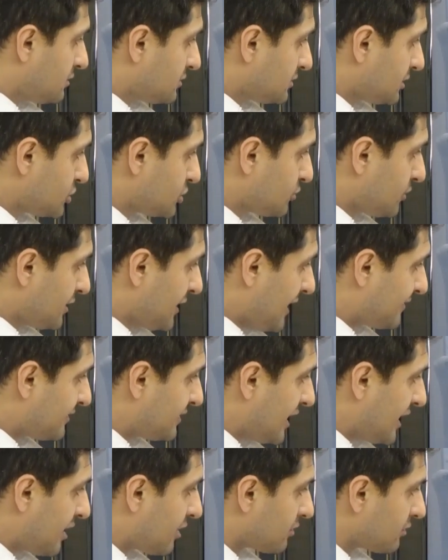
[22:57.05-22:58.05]
This one. And
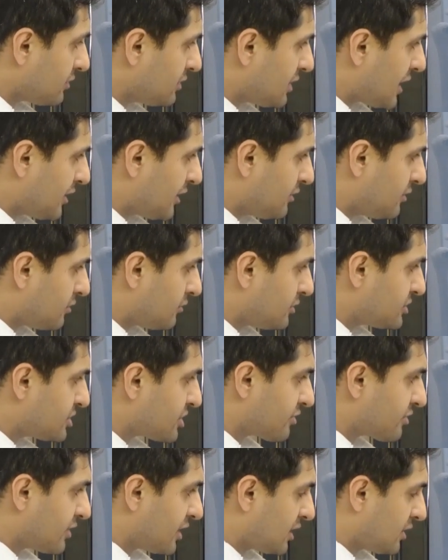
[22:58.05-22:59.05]
they are like, is a
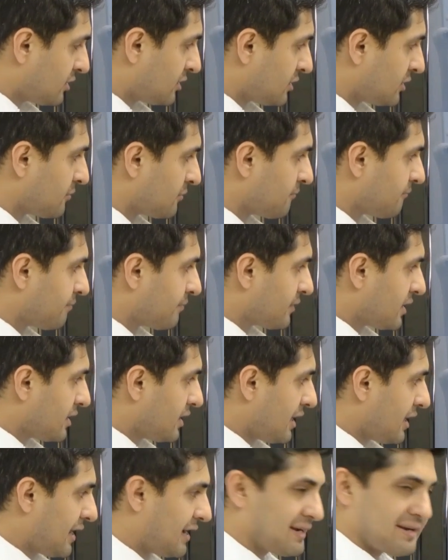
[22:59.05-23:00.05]
thicker
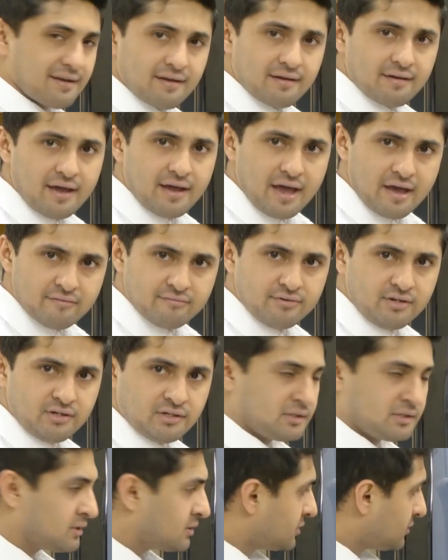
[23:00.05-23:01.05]
and
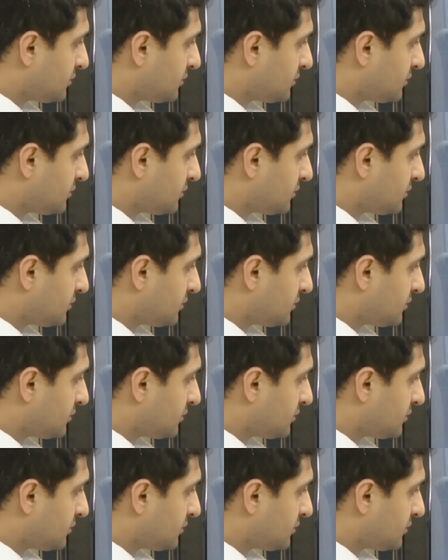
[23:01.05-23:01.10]
heavier,